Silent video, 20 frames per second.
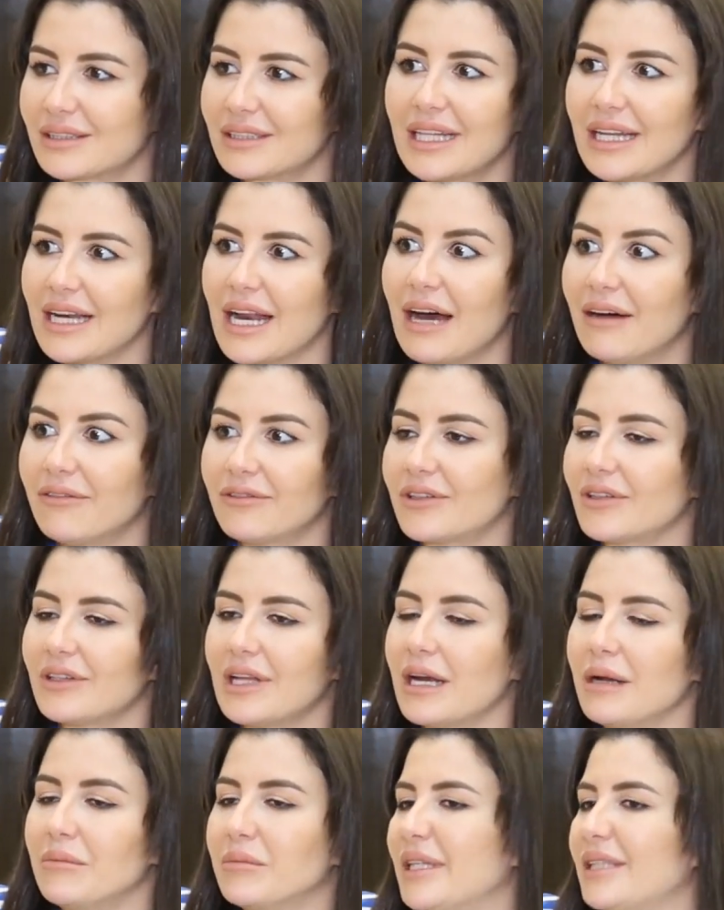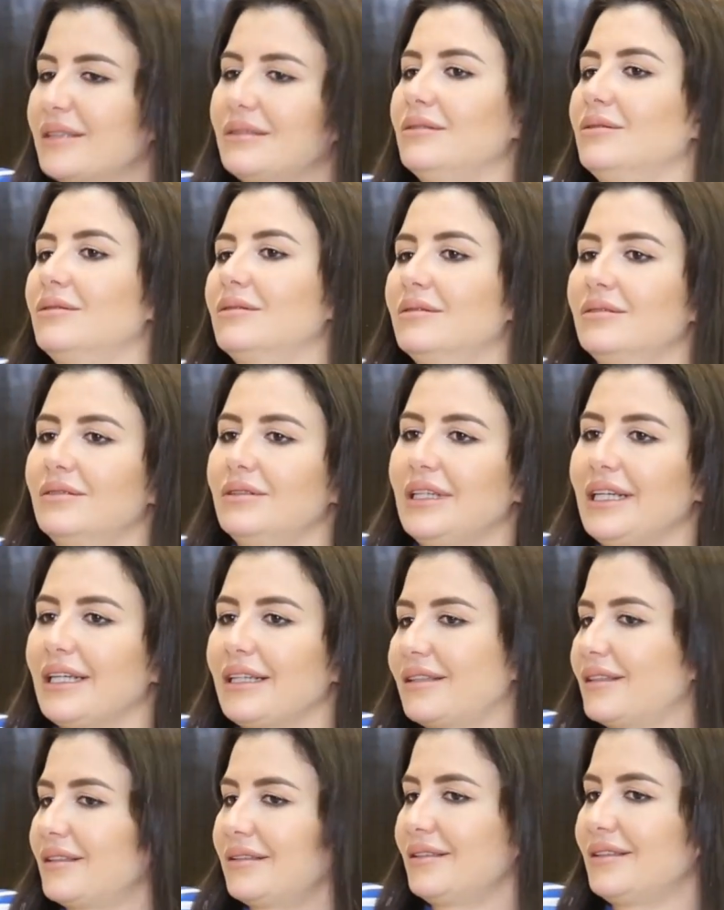Then after that, I'm like, no,
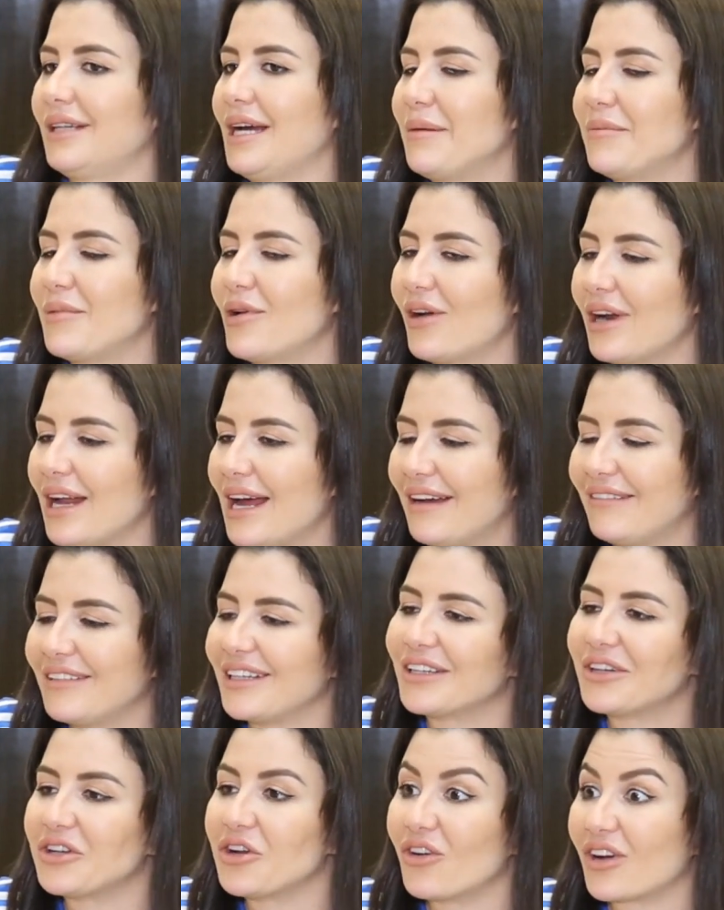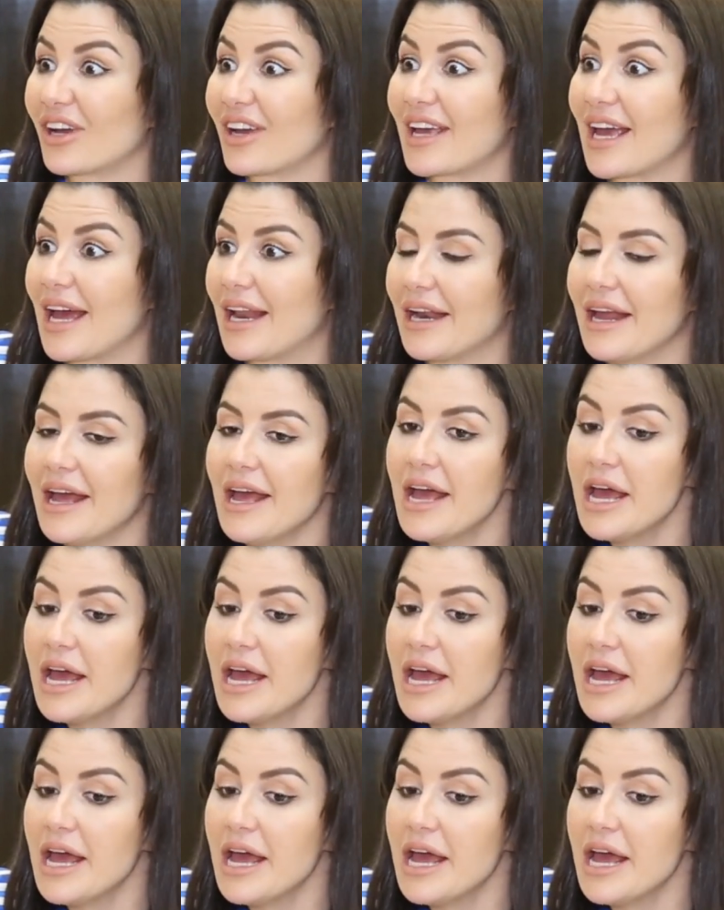I'm not having a dog again.